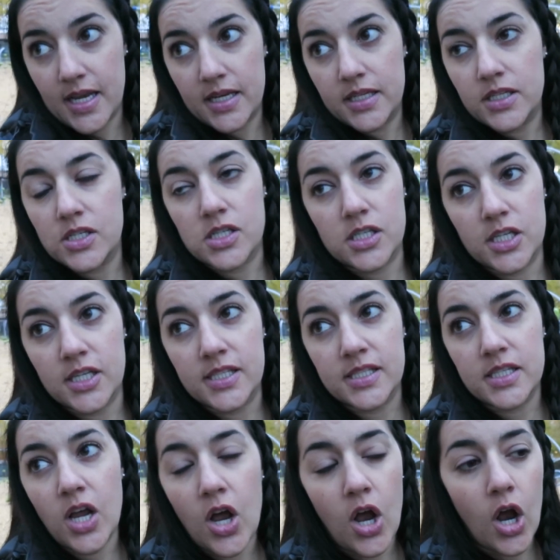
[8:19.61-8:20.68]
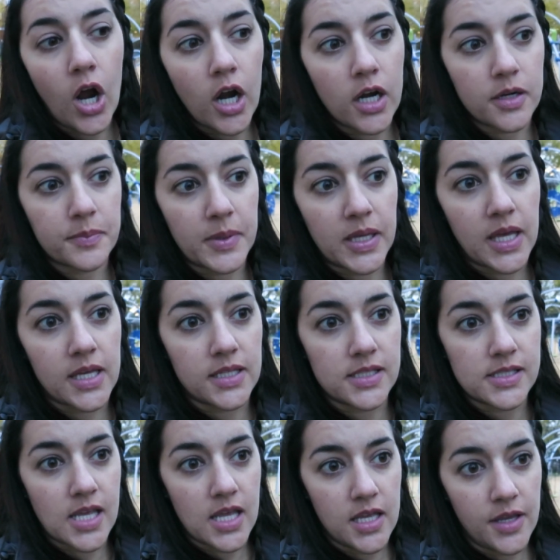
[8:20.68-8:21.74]
And it's just hard
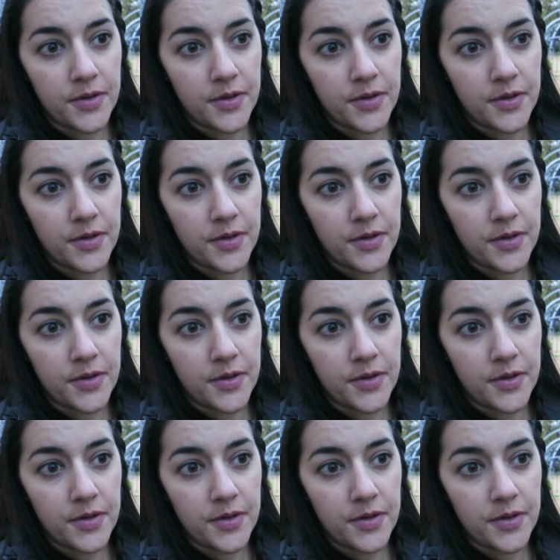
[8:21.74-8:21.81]
because